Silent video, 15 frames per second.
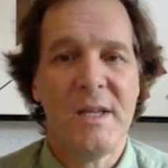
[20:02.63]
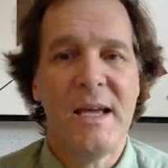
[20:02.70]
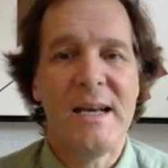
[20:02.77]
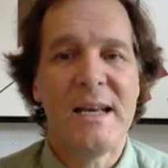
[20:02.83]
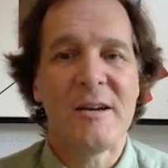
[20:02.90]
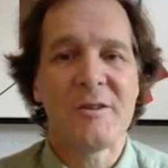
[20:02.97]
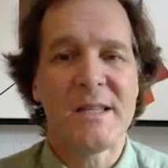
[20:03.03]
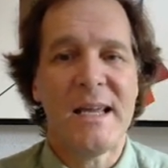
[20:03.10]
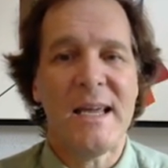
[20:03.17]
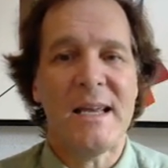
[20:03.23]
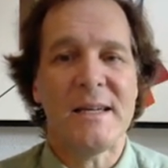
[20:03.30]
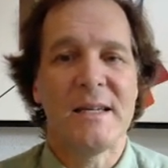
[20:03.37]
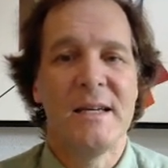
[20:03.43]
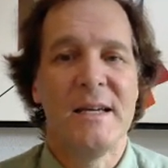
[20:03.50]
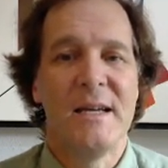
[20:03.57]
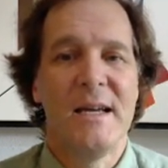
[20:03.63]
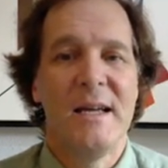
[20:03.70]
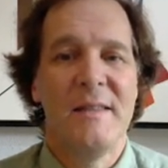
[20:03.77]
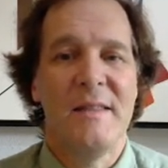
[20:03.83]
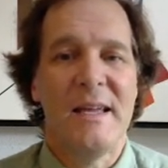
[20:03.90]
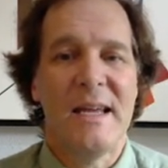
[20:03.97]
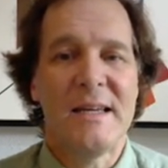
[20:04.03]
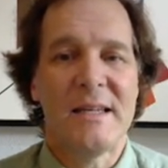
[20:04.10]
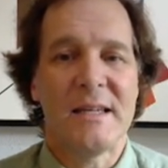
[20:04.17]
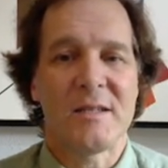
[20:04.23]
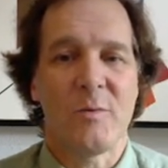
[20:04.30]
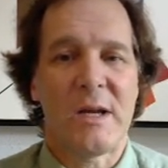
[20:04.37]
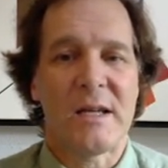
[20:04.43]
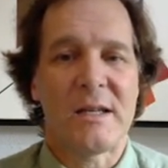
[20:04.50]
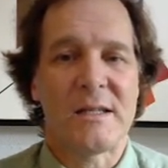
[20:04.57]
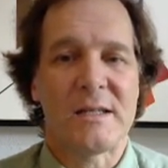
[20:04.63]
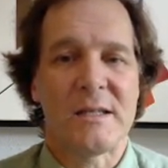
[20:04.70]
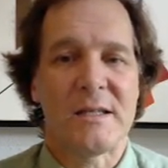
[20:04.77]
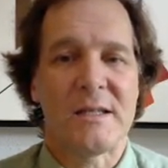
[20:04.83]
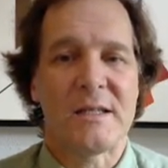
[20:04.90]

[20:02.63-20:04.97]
And here's the hint. The hint is we can